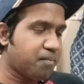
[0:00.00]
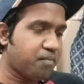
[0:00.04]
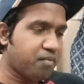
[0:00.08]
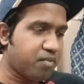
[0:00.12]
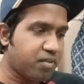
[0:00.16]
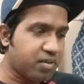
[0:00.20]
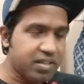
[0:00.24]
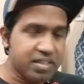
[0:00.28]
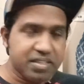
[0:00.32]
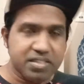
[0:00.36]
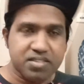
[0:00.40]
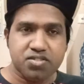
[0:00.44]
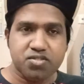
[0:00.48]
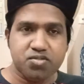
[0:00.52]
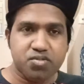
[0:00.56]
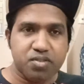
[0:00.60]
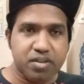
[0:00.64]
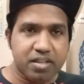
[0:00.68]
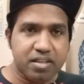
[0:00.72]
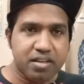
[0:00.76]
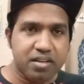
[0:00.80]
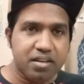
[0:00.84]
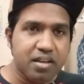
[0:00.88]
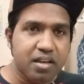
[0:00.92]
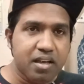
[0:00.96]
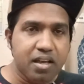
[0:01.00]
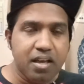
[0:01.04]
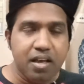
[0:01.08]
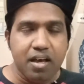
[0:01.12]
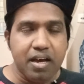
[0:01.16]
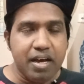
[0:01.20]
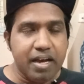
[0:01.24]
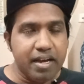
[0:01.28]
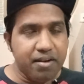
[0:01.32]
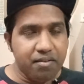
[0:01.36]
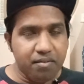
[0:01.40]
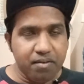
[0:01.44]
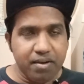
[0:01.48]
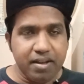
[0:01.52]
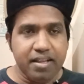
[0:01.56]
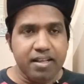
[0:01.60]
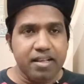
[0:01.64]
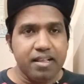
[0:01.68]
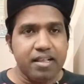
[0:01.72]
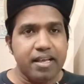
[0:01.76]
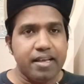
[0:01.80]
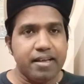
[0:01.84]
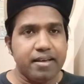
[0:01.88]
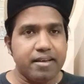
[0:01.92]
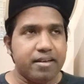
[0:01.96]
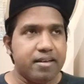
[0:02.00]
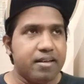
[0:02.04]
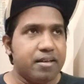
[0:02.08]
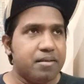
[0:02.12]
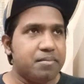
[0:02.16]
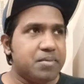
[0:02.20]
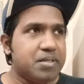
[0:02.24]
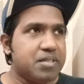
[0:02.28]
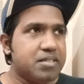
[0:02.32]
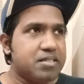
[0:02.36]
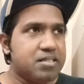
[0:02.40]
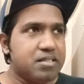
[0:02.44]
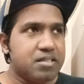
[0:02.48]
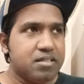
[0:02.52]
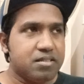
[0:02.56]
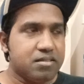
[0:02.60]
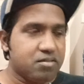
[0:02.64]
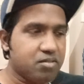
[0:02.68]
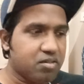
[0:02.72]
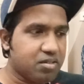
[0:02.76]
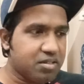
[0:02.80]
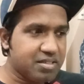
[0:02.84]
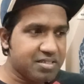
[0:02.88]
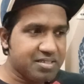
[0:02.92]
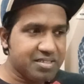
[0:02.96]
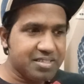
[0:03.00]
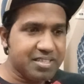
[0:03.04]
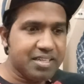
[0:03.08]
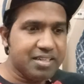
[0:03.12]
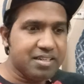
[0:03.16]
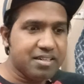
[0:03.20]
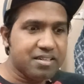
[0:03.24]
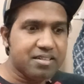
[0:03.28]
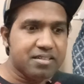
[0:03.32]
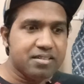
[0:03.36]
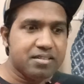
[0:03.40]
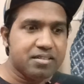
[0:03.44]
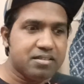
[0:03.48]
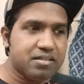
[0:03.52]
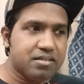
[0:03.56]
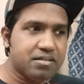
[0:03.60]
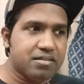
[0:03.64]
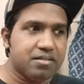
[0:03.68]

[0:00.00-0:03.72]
for this trailer, I really like it. And it's not a single